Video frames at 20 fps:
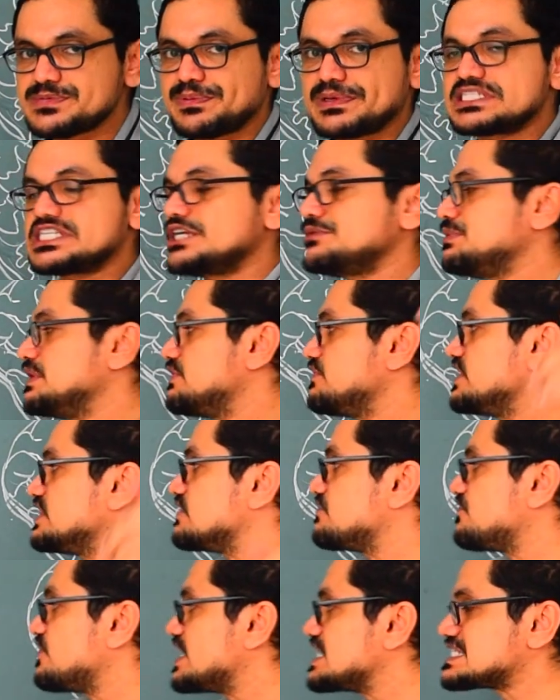present between the
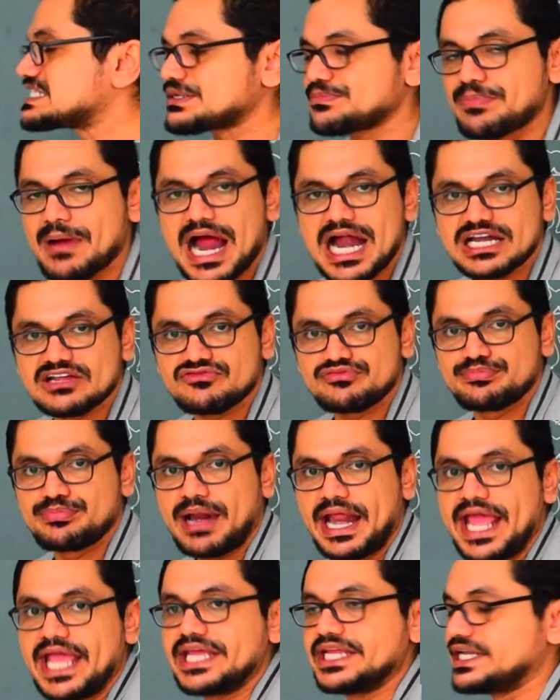first part of
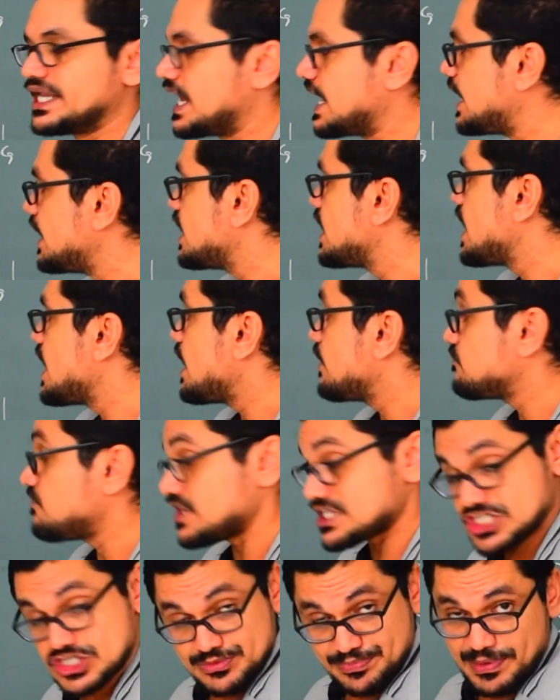brain,
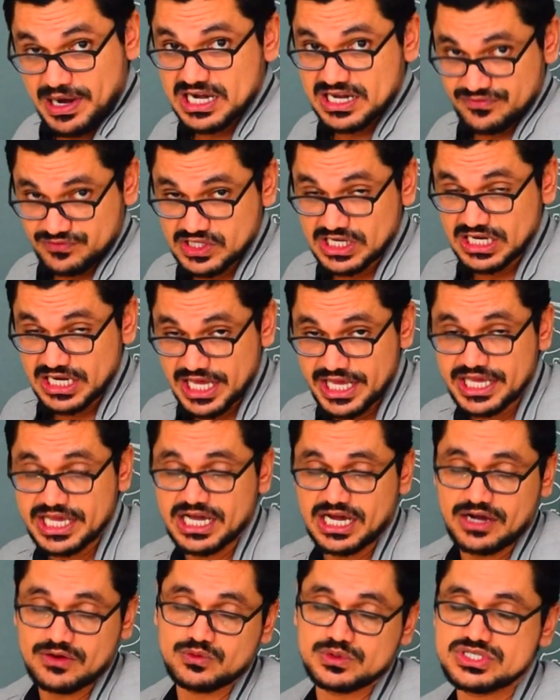first part of the
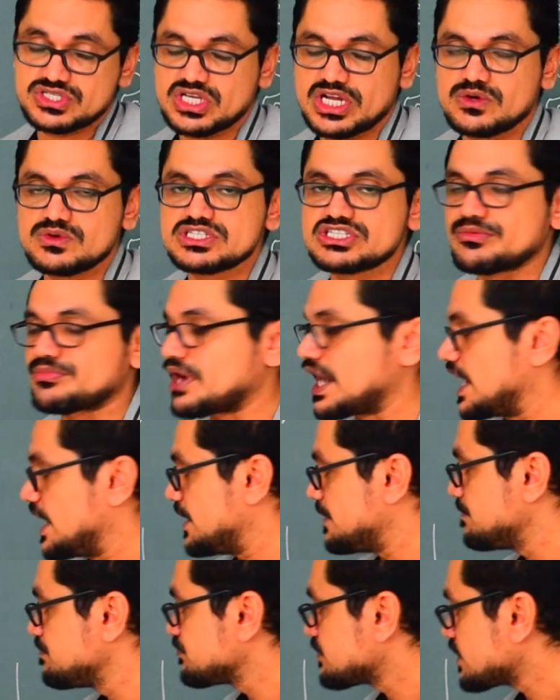layer which surrounds the brain,